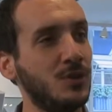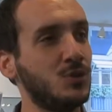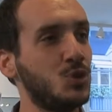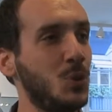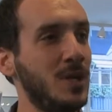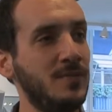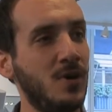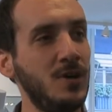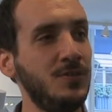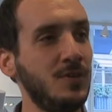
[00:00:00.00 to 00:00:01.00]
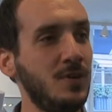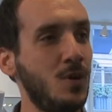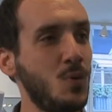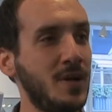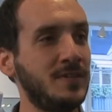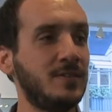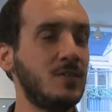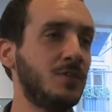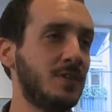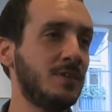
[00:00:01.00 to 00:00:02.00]
on three levels. We exist
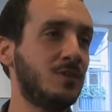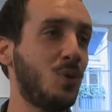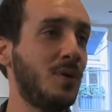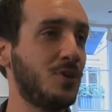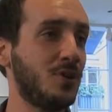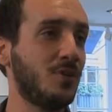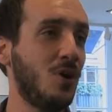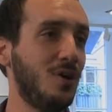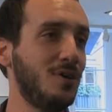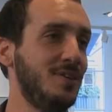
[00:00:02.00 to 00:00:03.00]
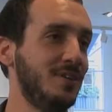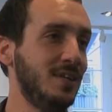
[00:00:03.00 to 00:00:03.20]
now since 12 years old.